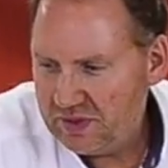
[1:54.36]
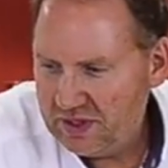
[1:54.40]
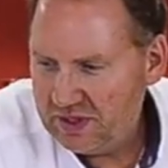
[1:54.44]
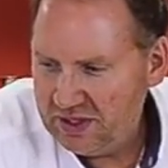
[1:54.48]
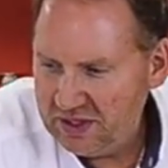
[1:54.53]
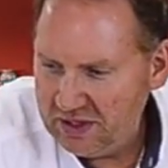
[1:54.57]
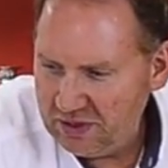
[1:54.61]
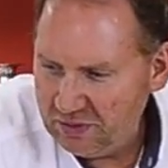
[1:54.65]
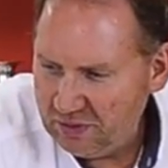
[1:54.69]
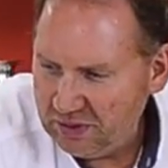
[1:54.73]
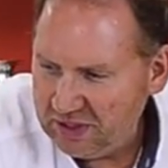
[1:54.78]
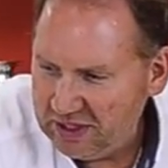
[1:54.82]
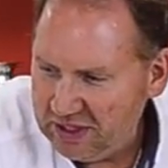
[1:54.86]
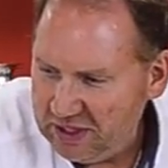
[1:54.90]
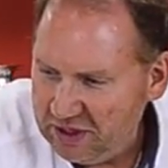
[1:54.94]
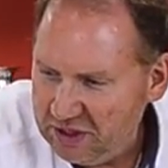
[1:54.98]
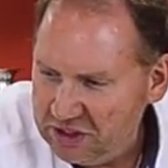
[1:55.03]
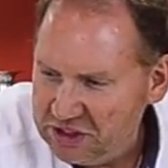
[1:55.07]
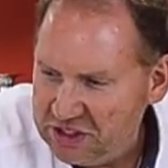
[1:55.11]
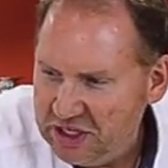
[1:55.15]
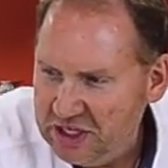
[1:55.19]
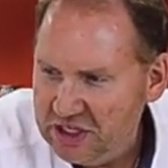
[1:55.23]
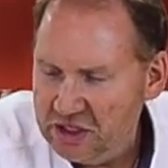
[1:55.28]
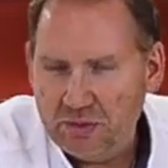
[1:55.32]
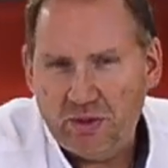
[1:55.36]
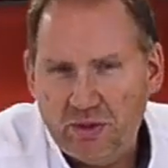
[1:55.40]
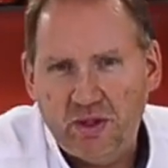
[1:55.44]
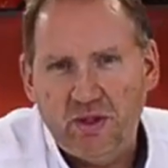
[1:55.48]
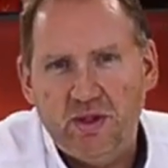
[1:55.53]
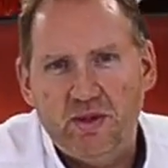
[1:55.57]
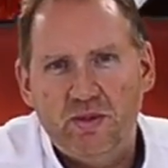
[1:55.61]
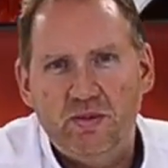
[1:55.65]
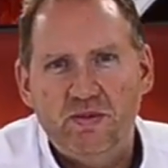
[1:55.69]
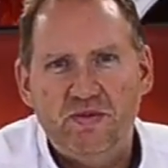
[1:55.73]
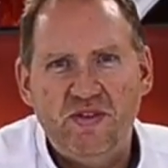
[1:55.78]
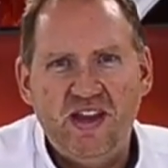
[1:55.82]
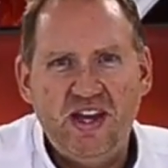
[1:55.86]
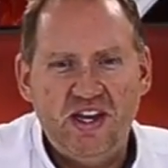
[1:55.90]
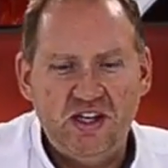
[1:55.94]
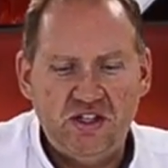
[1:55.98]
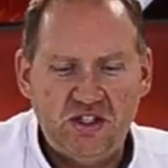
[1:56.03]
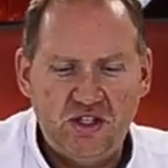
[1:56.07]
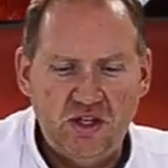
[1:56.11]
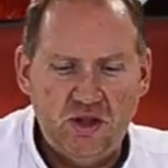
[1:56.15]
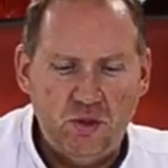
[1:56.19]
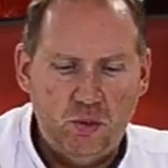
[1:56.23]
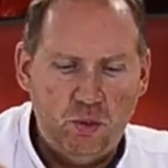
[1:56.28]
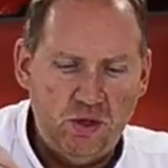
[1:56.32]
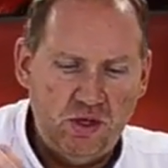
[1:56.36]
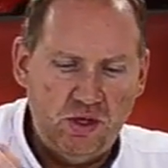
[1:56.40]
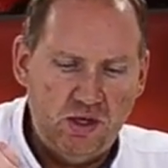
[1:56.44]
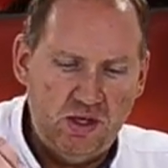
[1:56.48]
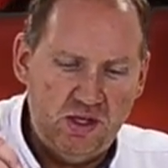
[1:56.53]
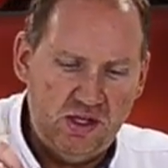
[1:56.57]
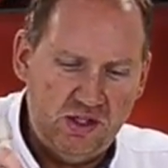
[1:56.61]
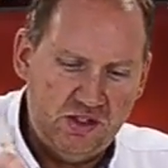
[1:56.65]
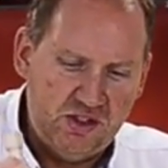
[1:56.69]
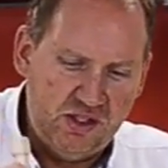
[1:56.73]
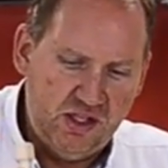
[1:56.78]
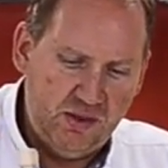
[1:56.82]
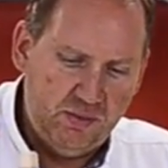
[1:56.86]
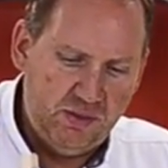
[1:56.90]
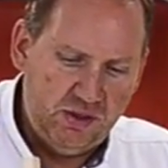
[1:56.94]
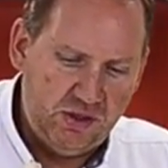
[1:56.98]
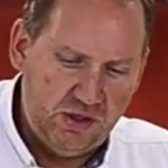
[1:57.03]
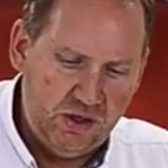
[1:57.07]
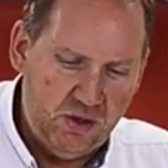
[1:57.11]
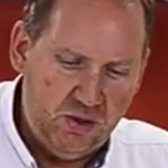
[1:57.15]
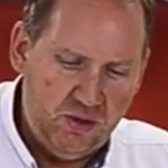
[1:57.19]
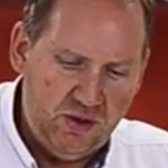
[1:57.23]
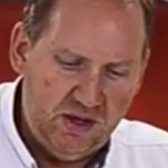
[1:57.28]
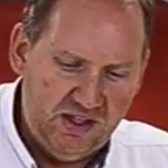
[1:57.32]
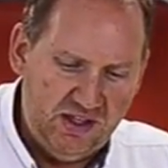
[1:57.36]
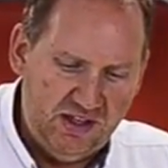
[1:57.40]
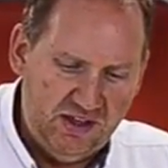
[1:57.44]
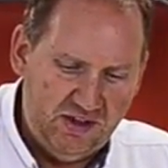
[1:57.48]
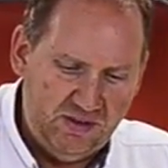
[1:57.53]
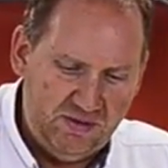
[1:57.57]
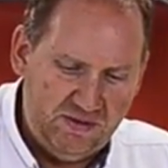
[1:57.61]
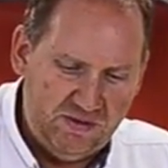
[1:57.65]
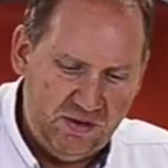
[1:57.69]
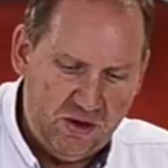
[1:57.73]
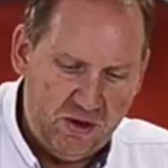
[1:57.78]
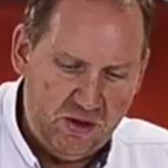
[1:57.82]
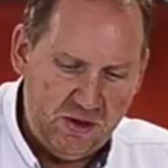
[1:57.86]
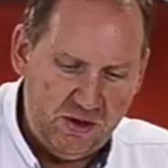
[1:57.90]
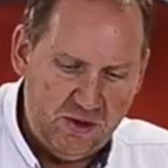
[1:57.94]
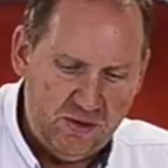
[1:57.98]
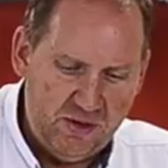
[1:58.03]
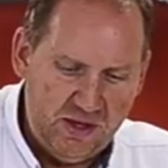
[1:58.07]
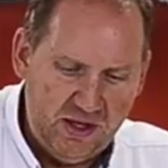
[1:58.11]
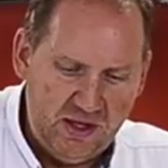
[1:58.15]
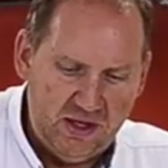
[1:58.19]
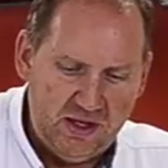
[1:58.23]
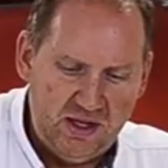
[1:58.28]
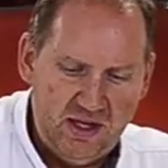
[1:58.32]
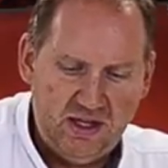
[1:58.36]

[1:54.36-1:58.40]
And they're really interchangeable. The advantage to the wooden is it will go a little farther in.